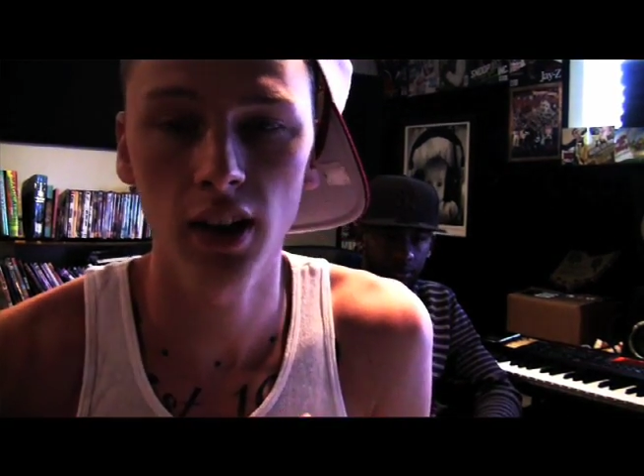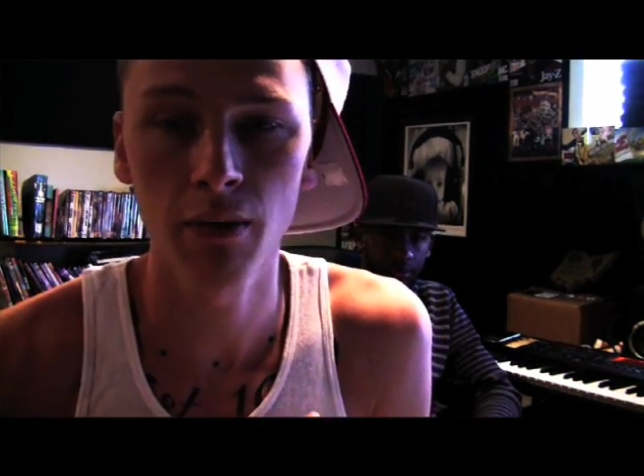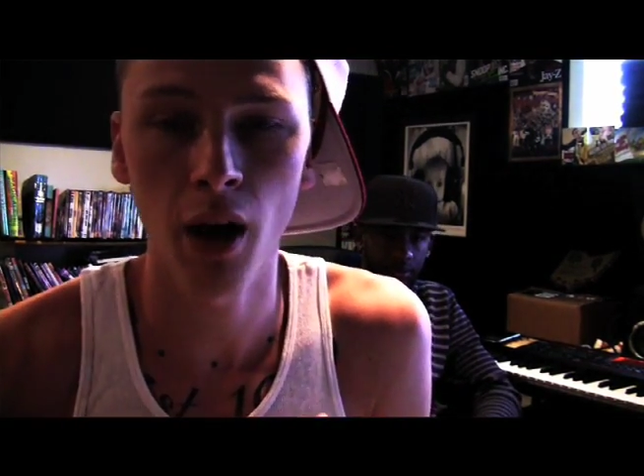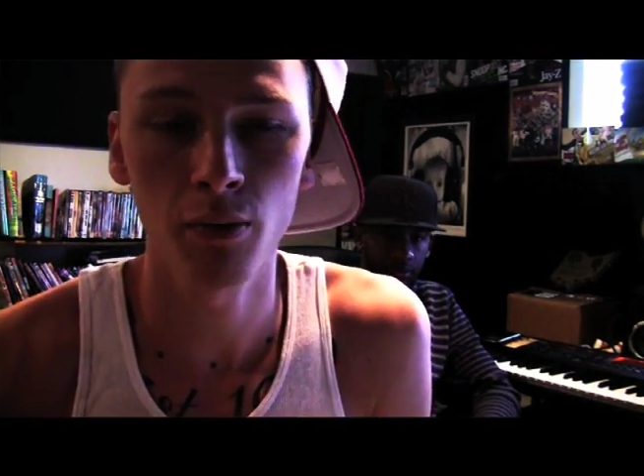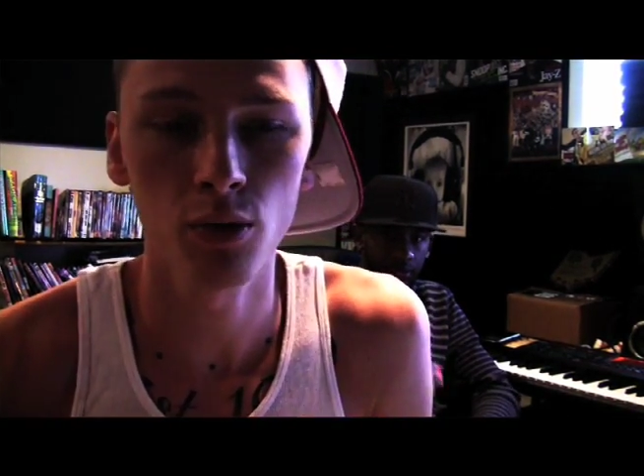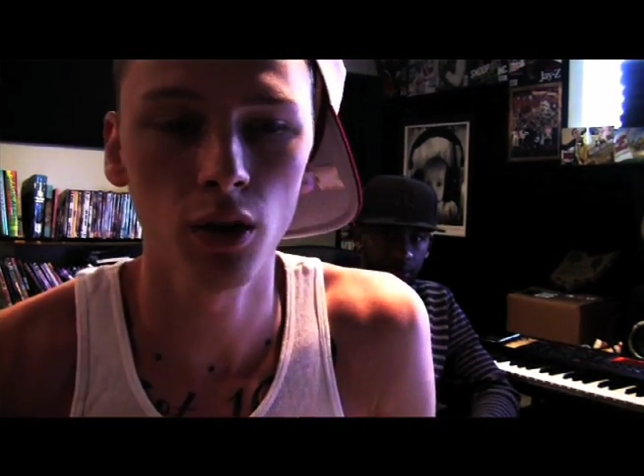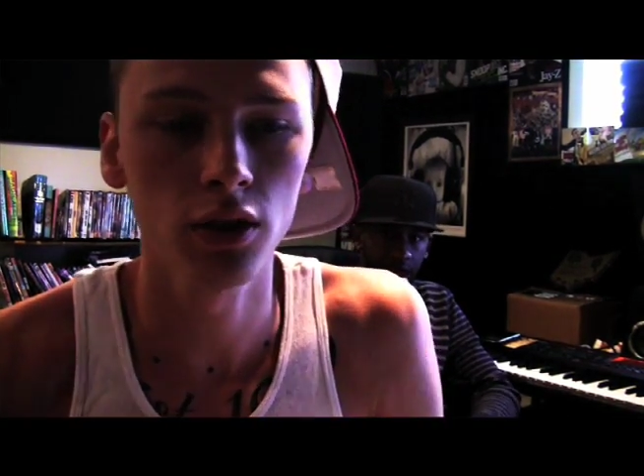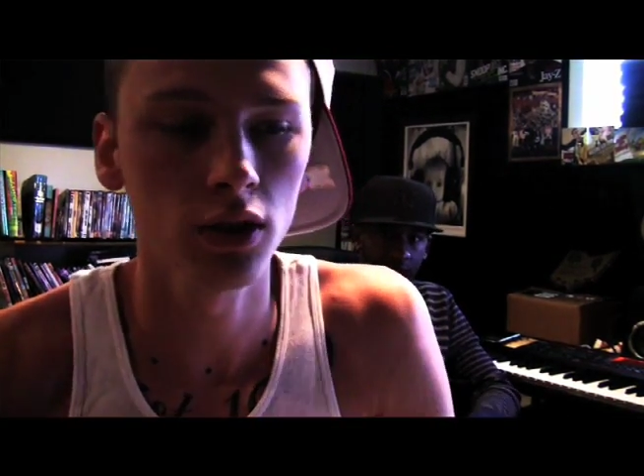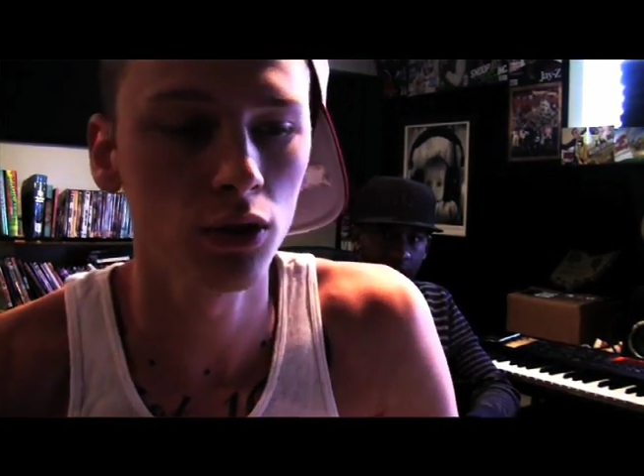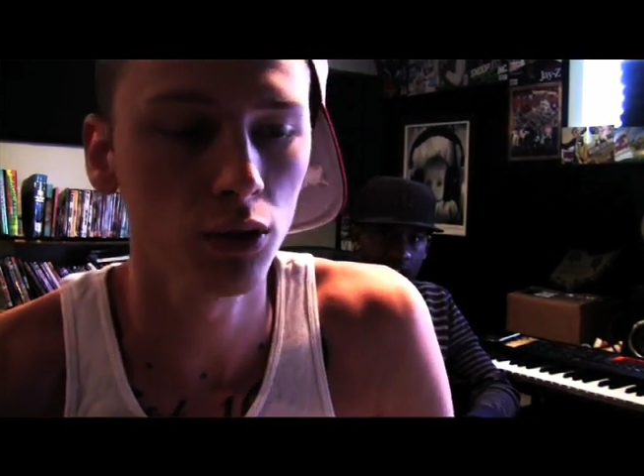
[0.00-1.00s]
the Hip Hop
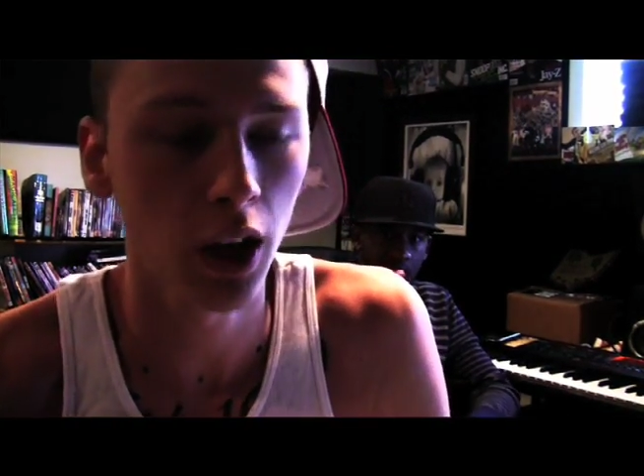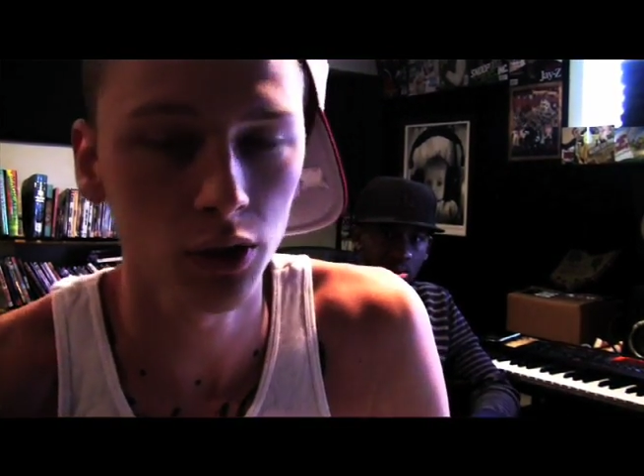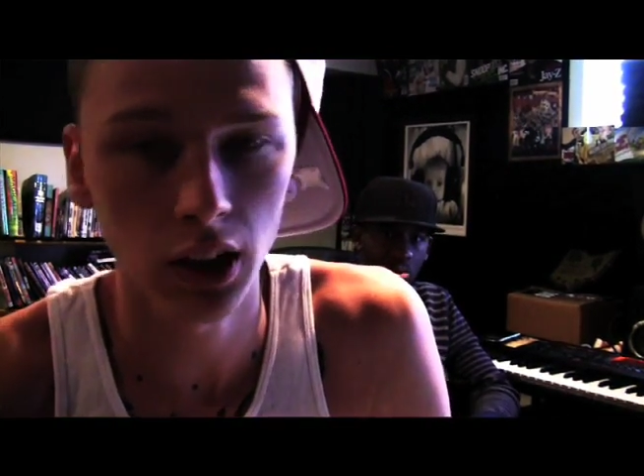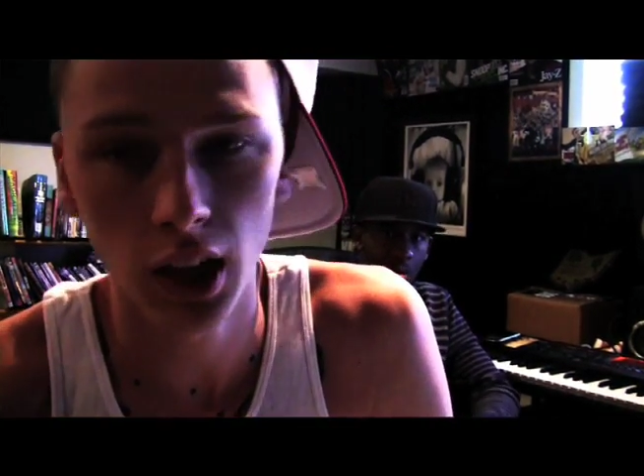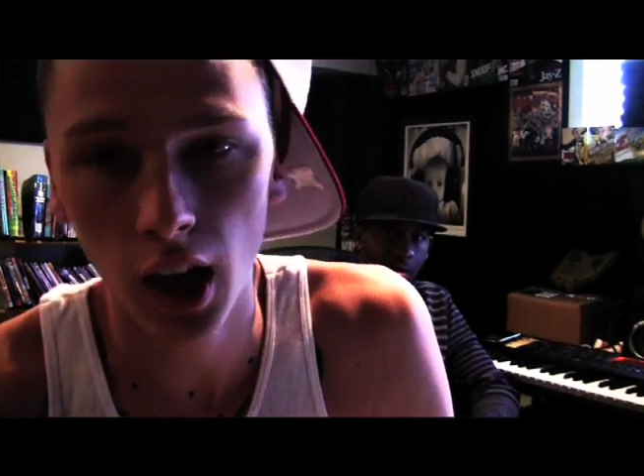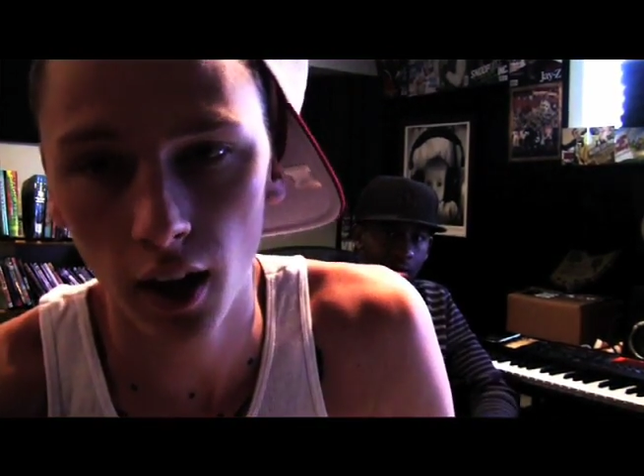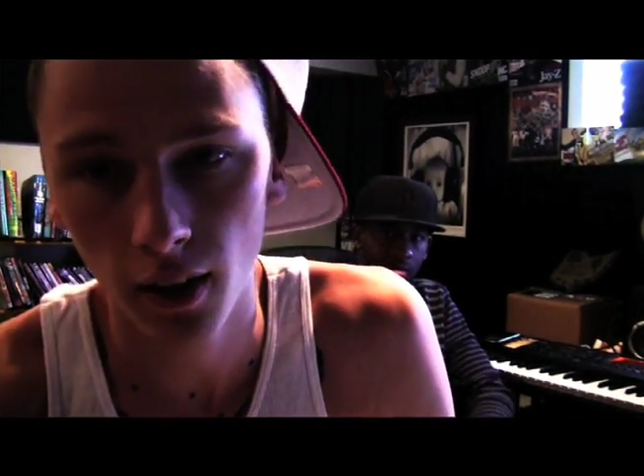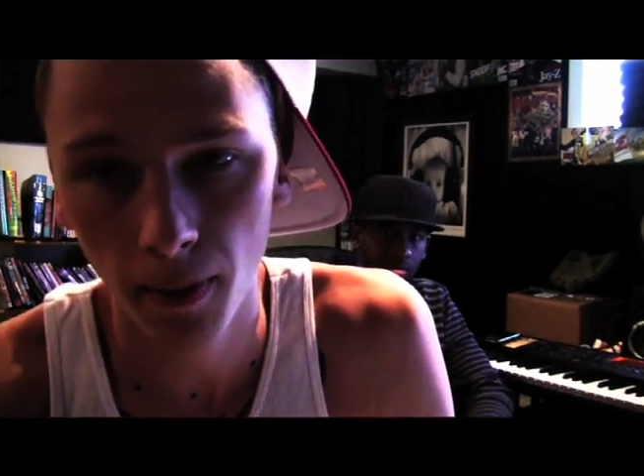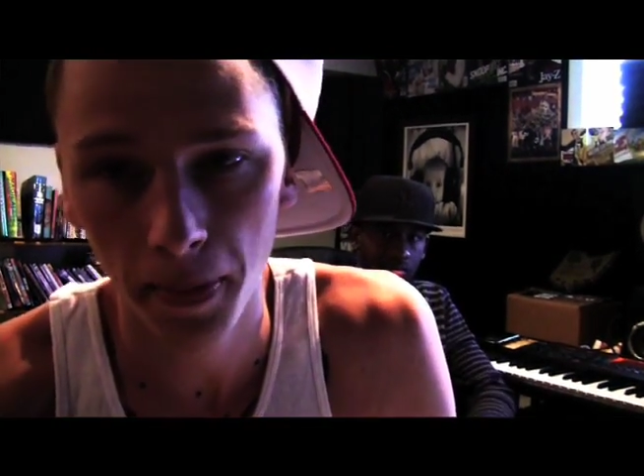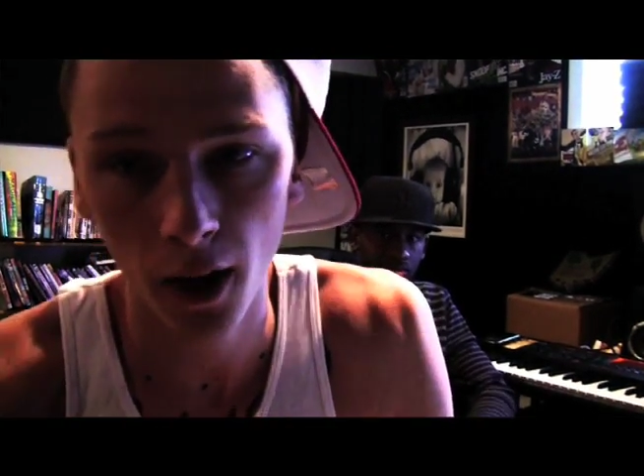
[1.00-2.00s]
Awards in 2009,
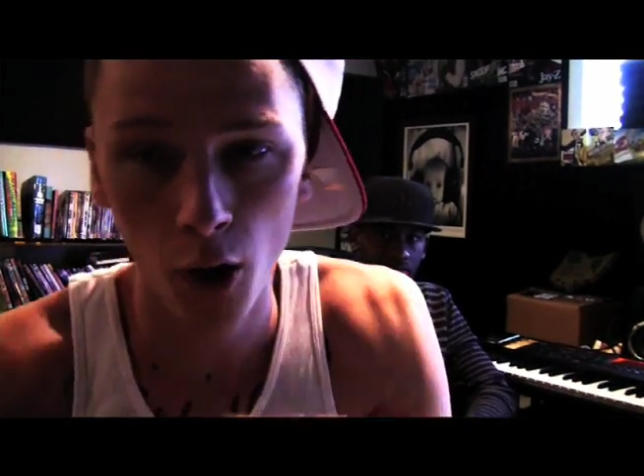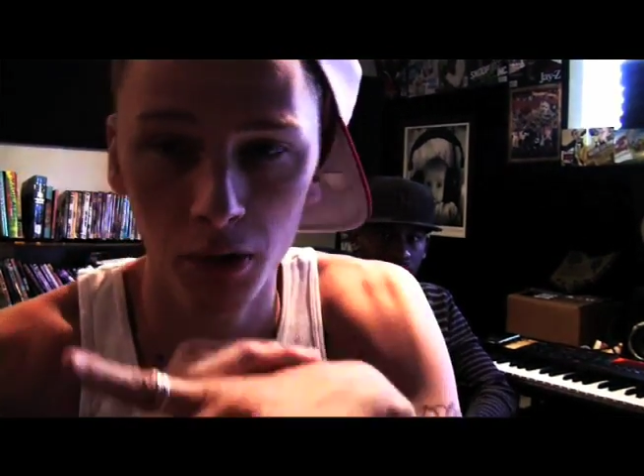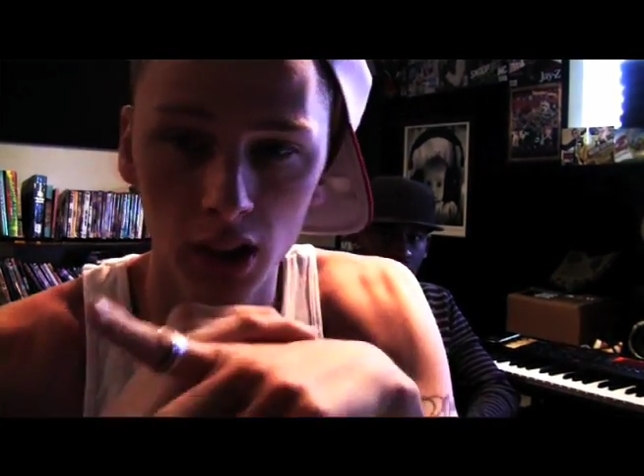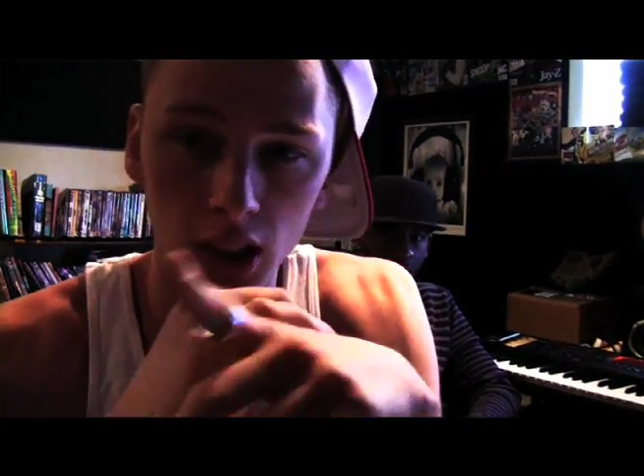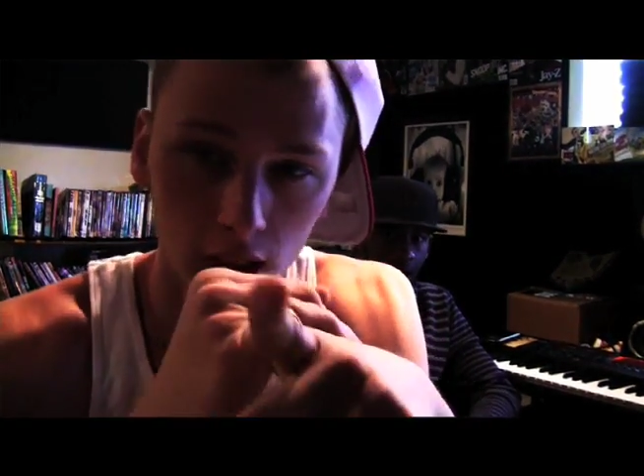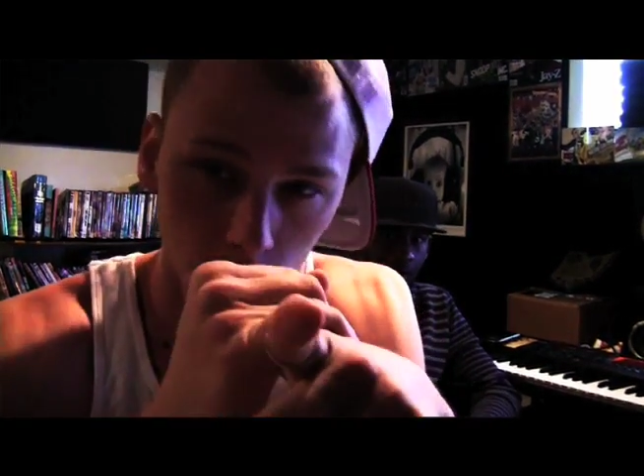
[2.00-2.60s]
and hopefully again